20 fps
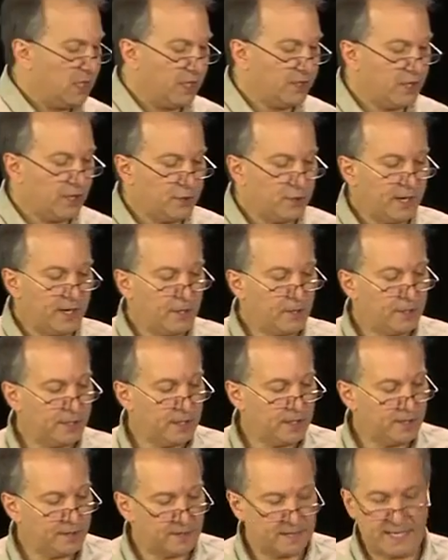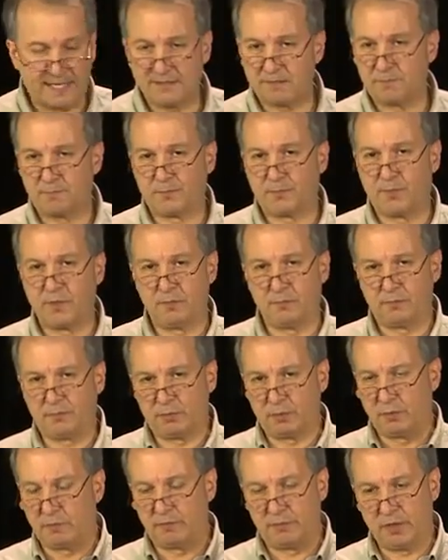Another area that's
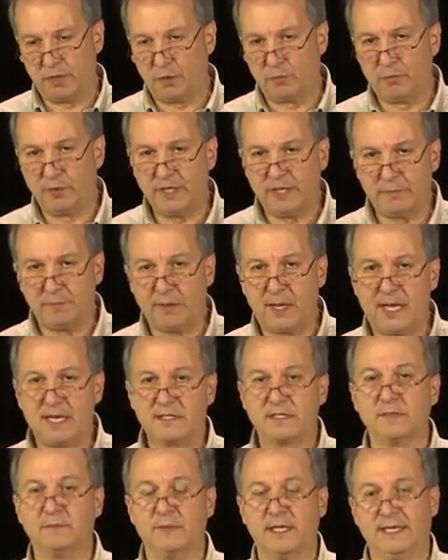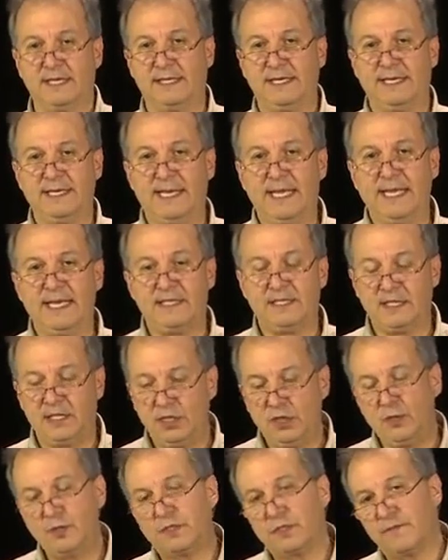really blossomed lately is
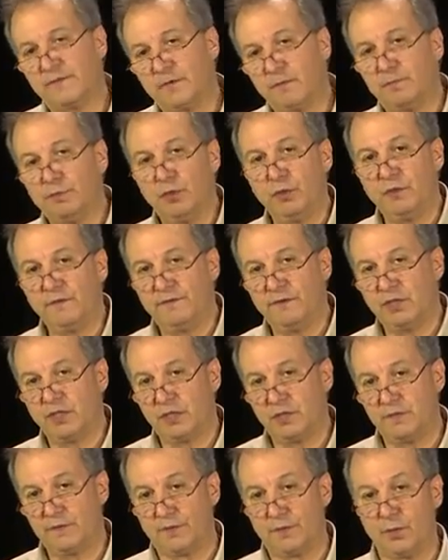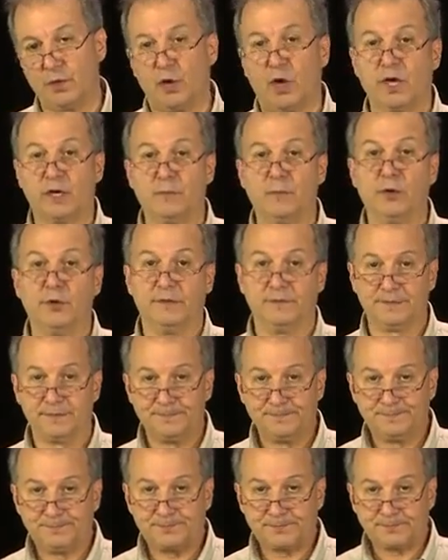the use of computer vision for automotive.